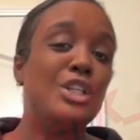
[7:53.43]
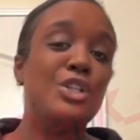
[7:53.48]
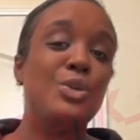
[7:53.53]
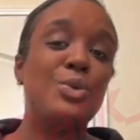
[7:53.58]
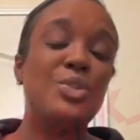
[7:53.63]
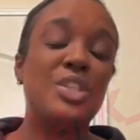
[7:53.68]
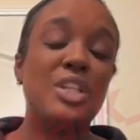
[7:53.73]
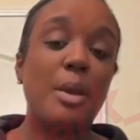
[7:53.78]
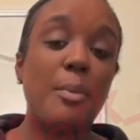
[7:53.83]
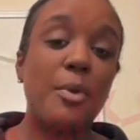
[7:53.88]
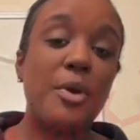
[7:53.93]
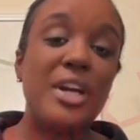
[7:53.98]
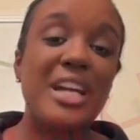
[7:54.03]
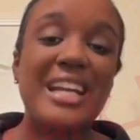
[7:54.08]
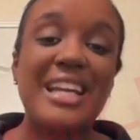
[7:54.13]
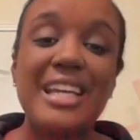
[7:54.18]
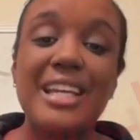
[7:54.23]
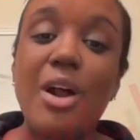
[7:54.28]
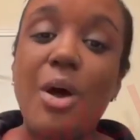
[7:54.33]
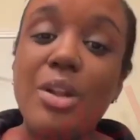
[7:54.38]
You sit up here
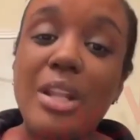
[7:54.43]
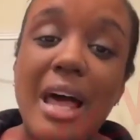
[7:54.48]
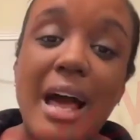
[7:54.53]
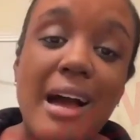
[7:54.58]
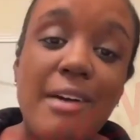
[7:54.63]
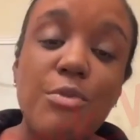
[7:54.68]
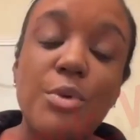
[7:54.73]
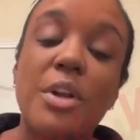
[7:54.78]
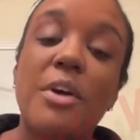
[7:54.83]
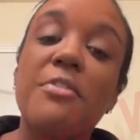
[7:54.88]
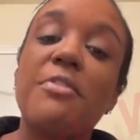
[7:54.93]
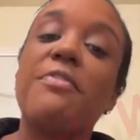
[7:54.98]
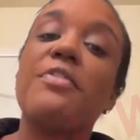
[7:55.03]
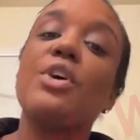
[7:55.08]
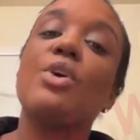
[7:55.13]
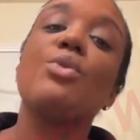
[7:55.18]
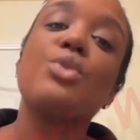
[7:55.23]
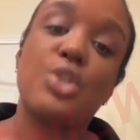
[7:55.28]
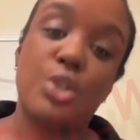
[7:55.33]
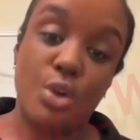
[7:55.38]
and get on live with a
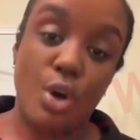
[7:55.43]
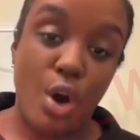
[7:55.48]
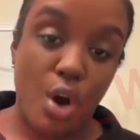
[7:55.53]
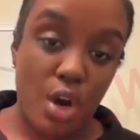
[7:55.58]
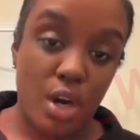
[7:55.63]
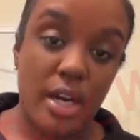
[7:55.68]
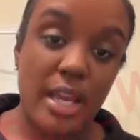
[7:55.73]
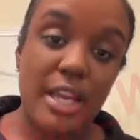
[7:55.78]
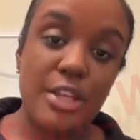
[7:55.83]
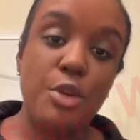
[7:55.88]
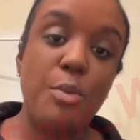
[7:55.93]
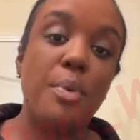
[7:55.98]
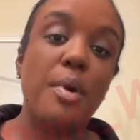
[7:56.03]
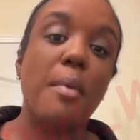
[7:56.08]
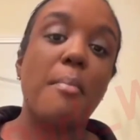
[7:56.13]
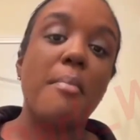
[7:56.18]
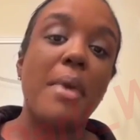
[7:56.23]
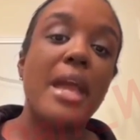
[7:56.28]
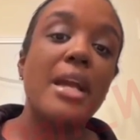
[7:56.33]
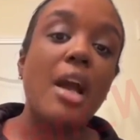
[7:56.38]
filter on and you
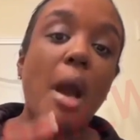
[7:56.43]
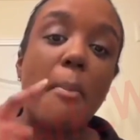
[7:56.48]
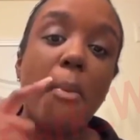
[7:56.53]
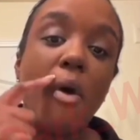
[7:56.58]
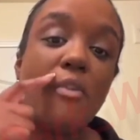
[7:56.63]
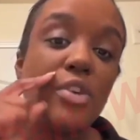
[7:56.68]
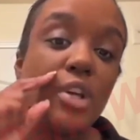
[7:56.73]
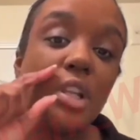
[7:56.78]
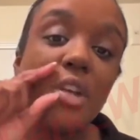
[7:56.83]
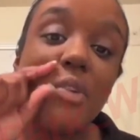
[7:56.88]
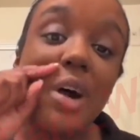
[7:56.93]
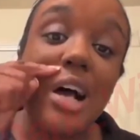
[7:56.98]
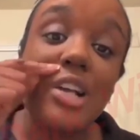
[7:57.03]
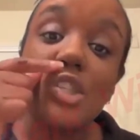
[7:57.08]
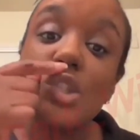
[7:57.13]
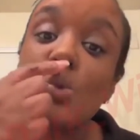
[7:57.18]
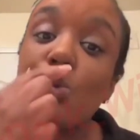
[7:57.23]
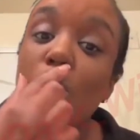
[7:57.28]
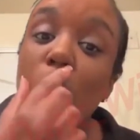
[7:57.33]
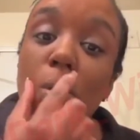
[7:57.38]
put makeup over your lip. I
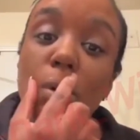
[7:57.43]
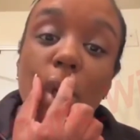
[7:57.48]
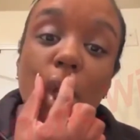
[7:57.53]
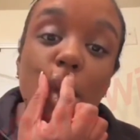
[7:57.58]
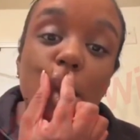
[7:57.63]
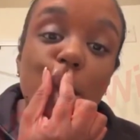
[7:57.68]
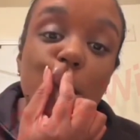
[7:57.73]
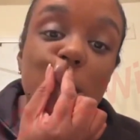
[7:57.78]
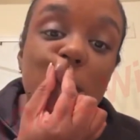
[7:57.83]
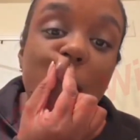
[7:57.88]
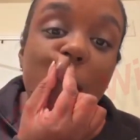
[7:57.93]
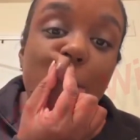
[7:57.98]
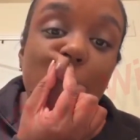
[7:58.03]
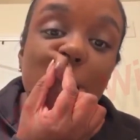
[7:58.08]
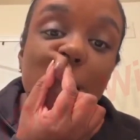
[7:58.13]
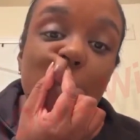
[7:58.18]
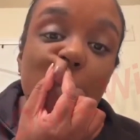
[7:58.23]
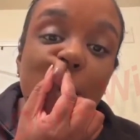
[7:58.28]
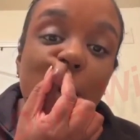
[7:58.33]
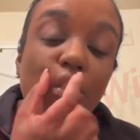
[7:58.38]
swole that little top
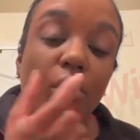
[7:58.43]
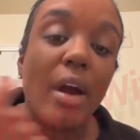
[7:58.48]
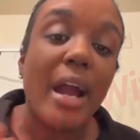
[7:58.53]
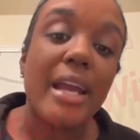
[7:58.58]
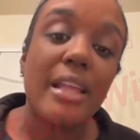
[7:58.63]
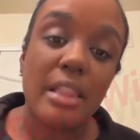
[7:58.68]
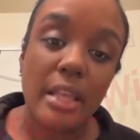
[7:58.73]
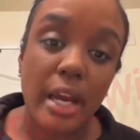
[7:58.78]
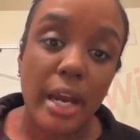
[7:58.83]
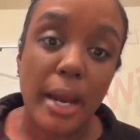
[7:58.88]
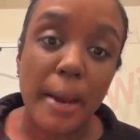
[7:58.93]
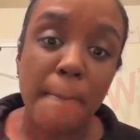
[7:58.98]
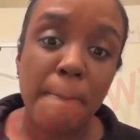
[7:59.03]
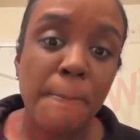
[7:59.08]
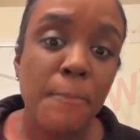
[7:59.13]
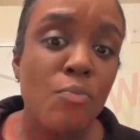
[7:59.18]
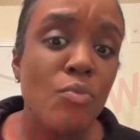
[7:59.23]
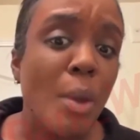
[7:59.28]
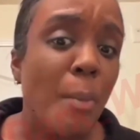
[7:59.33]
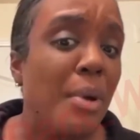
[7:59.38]
lip up right there.
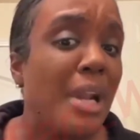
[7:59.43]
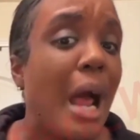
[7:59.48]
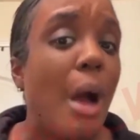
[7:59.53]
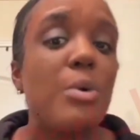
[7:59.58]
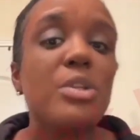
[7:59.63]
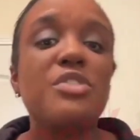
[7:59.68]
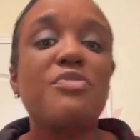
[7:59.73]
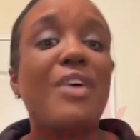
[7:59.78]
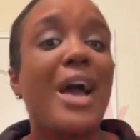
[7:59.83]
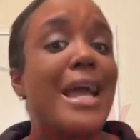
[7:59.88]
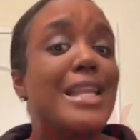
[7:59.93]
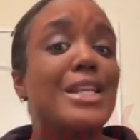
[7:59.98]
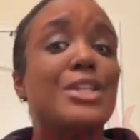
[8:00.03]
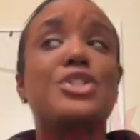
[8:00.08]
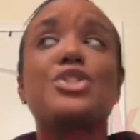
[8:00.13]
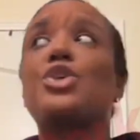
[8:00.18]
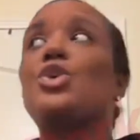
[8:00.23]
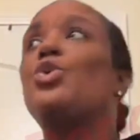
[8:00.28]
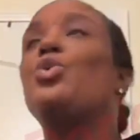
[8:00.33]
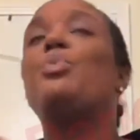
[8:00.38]
But I was
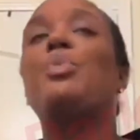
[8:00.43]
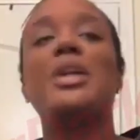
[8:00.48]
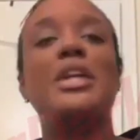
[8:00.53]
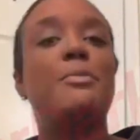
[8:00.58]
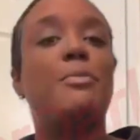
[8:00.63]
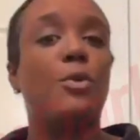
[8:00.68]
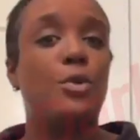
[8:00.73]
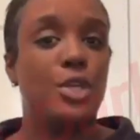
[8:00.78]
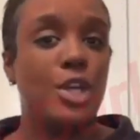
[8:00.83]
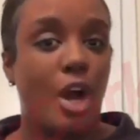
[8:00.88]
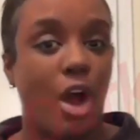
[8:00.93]
fighting two people,